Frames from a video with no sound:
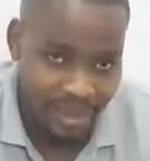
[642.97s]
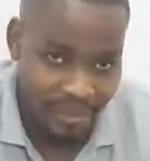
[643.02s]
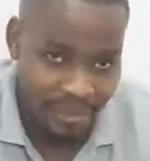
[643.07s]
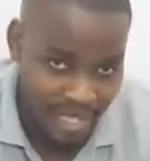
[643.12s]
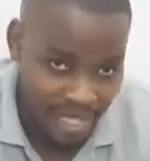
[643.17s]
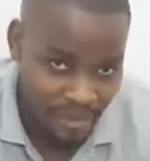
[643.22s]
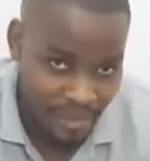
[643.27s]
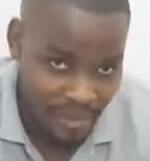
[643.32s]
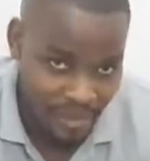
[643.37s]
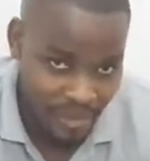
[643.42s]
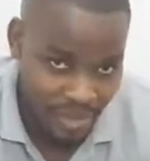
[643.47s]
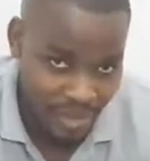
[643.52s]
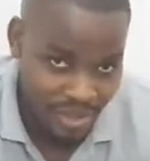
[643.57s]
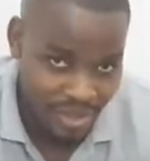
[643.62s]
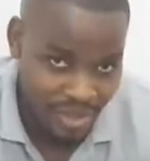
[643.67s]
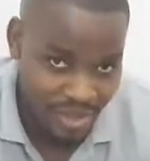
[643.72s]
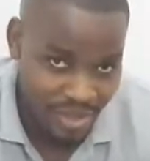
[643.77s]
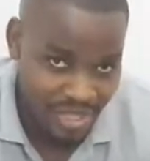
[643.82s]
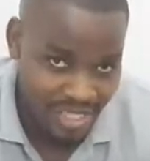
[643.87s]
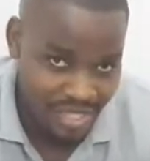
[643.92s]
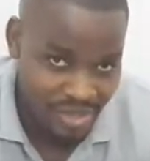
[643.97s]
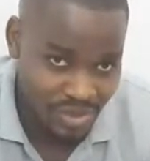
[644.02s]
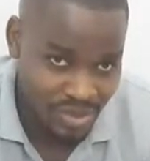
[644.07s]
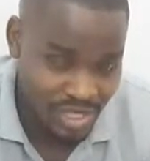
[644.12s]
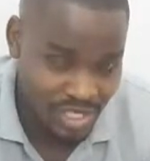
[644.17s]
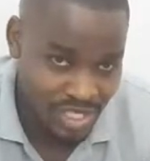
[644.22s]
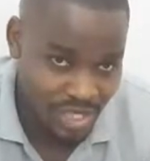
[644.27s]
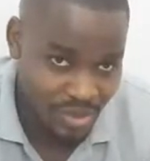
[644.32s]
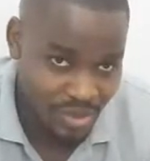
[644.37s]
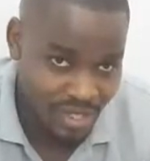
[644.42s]
Many people are going to call it
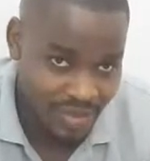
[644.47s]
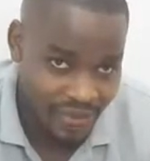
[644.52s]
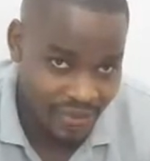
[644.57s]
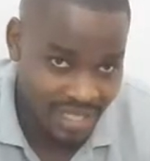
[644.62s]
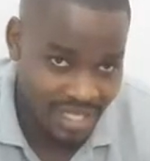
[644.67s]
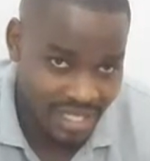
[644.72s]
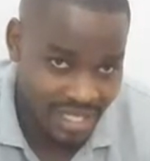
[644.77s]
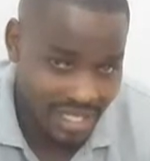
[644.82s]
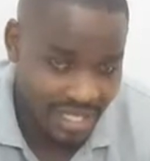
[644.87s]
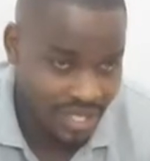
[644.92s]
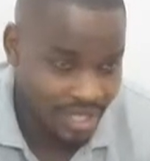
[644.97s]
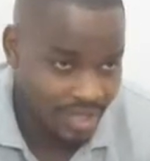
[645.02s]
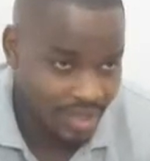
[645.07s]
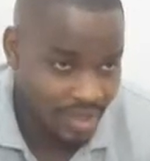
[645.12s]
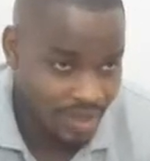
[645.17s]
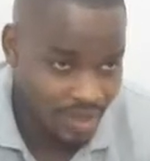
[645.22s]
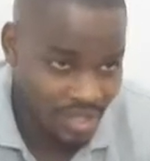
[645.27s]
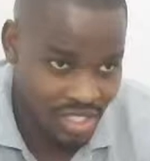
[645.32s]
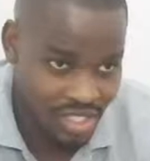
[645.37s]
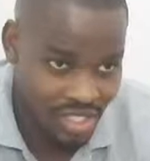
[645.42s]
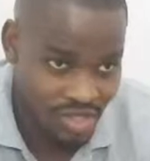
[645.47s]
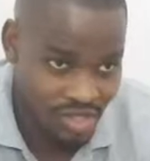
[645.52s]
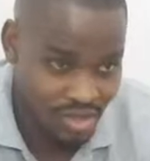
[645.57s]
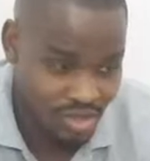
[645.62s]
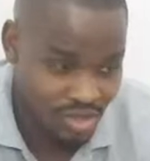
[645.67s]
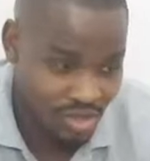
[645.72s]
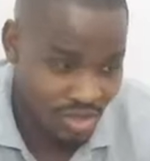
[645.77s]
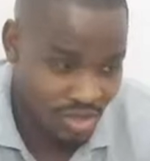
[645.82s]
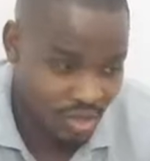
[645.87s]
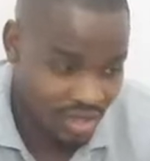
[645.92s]
witchcraft, which is
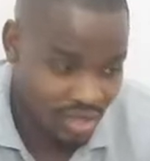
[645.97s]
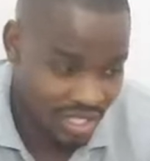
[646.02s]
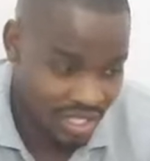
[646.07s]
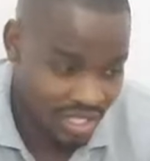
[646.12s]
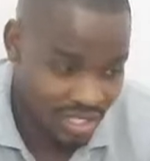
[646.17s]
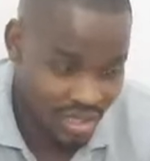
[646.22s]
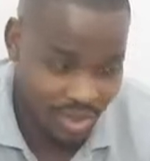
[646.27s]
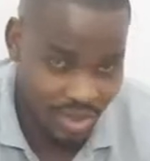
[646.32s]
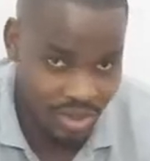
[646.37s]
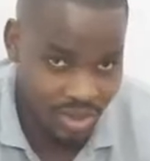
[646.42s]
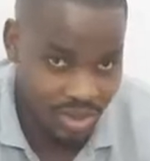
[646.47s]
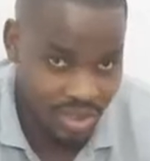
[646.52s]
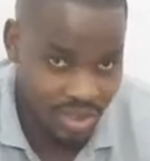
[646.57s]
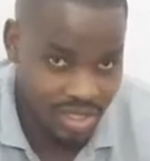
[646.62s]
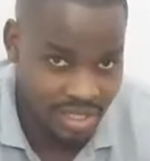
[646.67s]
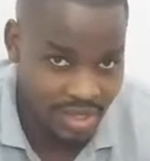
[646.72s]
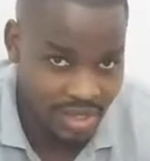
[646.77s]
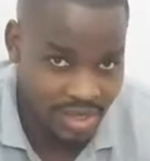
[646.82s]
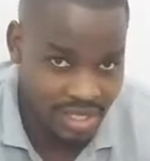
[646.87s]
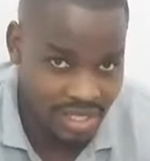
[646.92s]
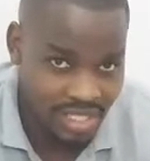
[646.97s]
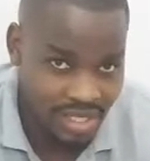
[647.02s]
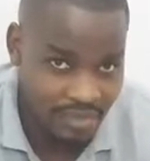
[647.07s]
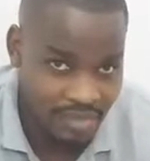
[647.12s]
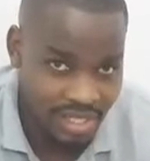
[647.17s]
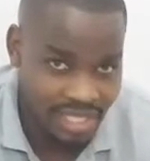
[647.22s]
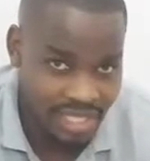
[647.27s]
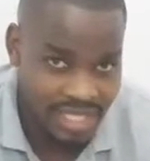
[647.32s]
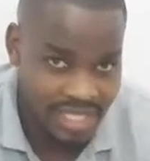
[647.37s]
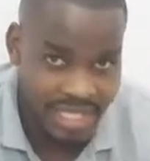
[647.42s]
not all that good to say,
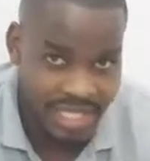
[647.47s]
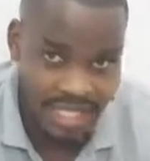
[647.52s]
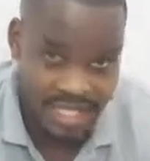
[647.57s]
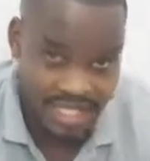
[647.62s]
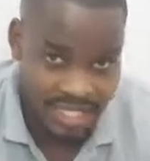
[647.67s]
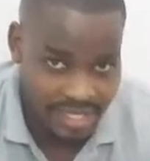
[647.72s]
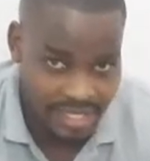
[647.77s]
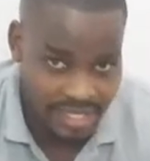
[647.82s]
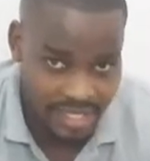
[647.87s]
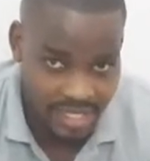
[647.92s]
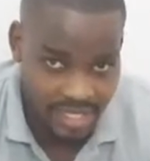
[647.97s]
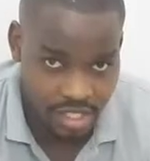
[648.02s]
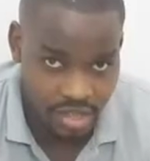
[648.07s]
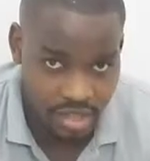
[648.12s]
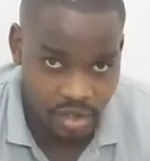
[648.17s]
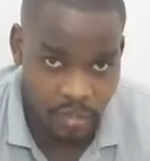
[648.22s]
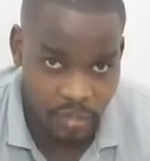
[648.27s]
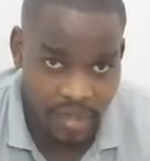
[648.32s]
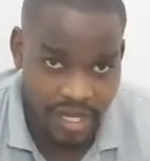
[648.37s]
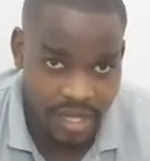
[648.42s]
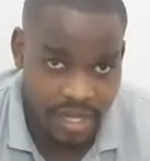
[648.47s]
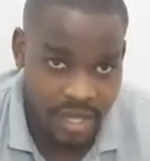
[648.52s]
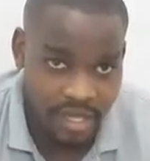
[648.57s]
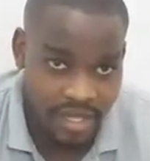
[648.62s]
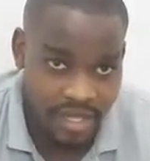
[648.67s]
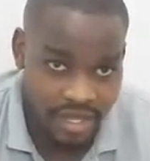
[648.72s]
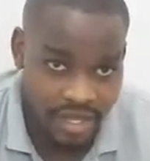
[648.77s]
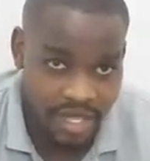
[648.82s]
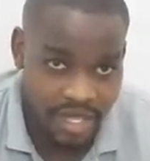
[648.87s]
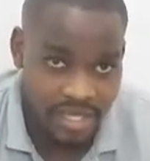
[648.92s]
but let's just go
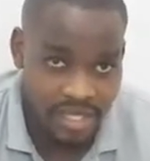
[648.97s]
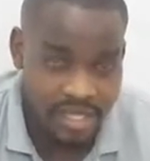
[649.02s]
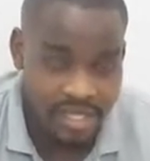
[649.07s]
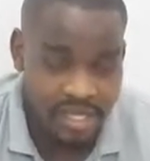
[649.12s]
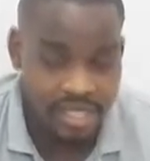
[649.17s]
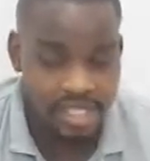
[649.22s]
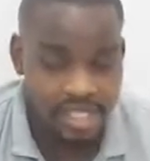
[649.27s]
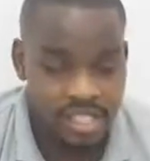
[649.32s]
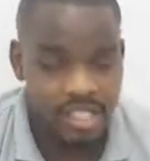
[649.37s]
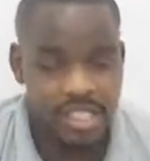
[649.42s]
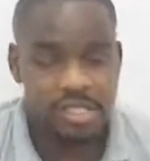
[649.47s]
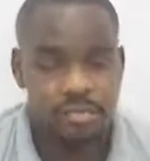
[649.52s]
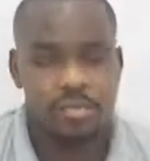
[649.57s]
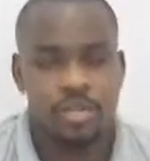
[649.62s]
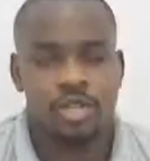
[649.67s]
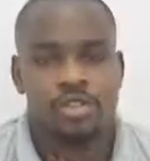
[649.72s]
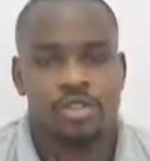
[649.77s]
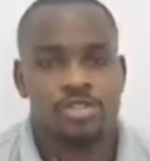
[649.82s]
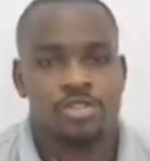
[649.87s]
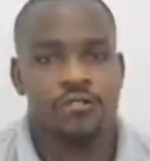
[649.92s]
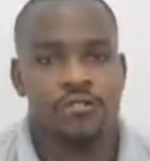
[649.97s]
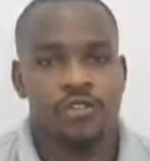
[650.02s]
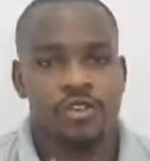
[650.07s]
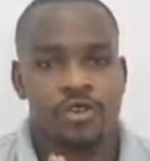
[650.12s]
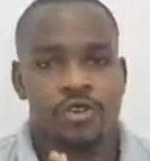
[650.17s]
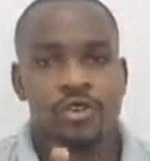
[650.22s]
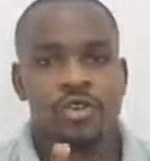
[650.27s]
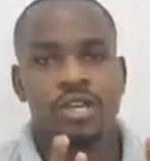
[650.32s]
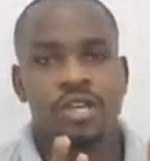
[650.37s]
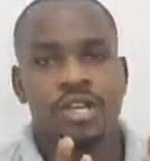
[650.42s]
by that. It's just because of
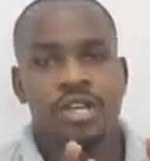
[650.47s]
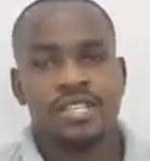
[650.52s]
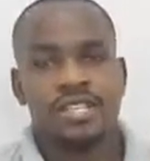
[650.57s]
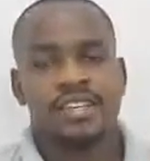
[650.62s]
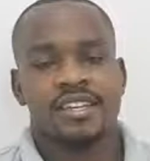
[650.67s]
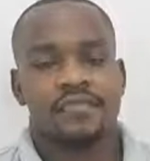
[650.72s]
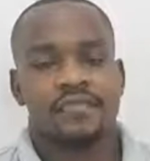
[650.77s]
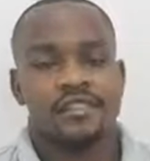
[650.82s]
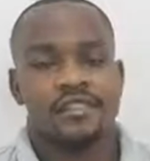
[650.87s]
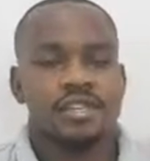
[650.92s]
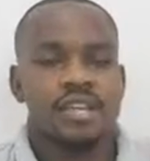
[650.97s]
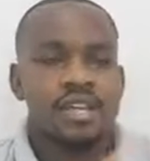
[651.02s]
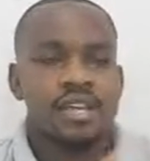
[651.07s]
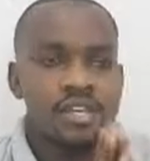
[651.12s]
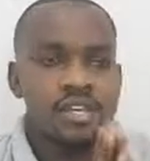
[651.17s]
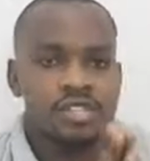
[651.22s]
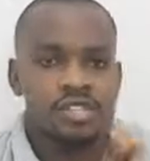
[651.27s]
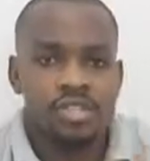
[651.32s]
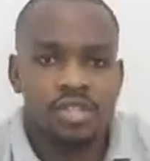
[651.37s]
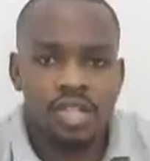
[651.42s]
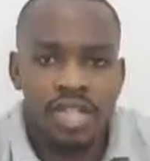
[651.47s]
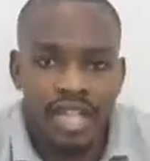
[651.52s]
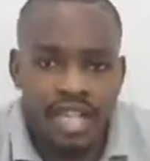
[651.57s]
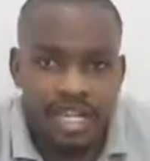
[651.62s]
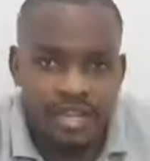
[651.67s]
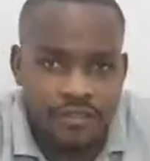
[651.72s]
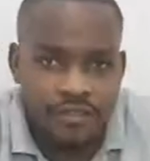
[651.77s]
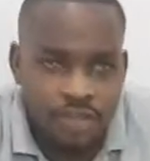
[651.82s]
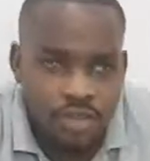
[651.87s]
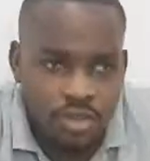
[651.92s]
your service. So
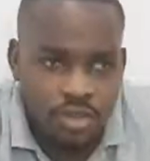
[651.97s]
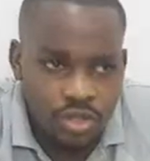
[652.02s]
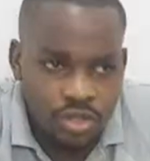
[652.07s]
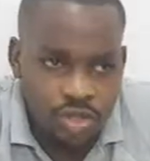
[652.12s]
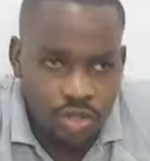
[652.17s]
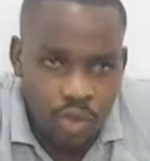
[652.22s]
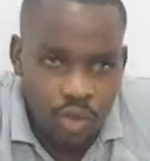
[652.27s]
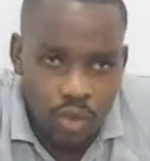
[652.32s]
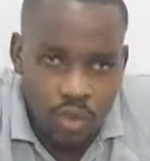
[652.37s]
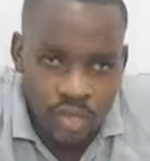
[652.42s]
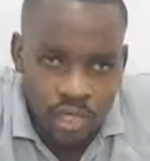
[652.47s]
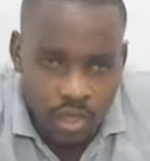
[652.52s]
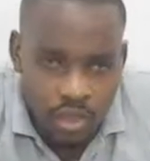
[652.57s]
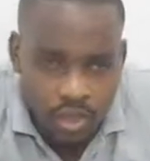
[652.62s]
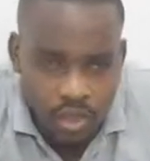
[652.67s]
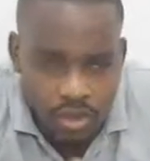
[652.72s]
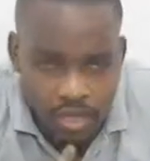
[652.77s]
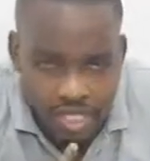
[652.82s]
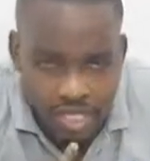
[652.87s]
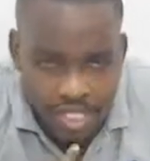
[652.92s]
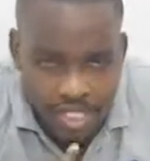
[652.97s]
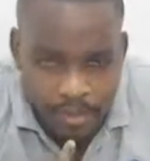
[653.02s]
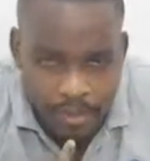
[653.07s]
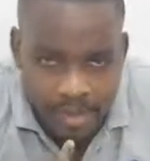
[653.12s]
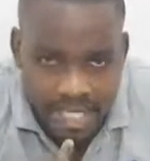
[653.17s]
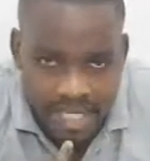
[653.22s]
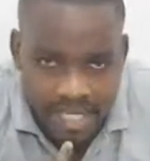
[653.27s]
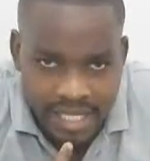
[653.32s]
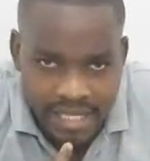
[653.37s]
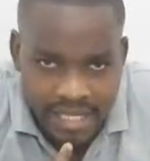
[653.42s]
like I've told you, we call this
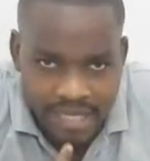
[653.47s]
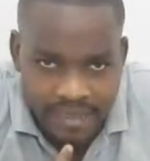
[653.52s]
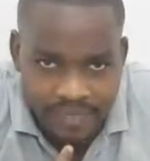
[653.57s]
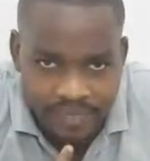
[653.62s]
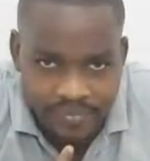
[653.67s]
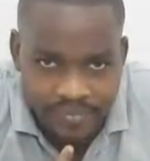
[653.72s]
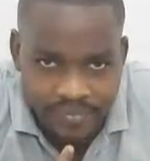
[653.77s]
a palate.